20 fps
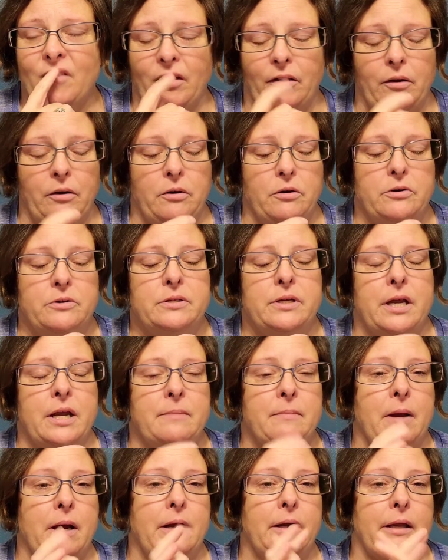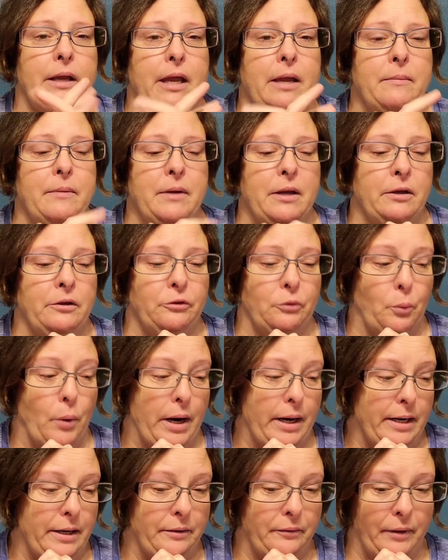The nurse came out and gave me his
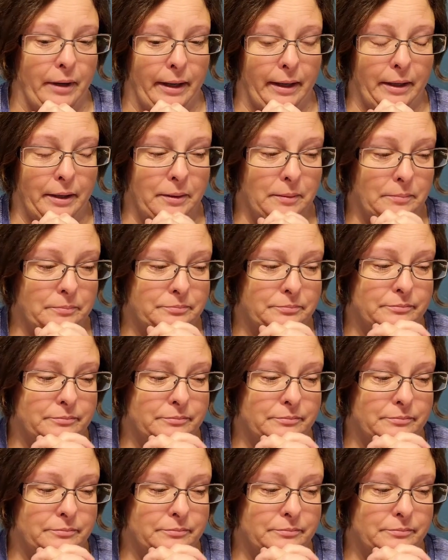wedding ring.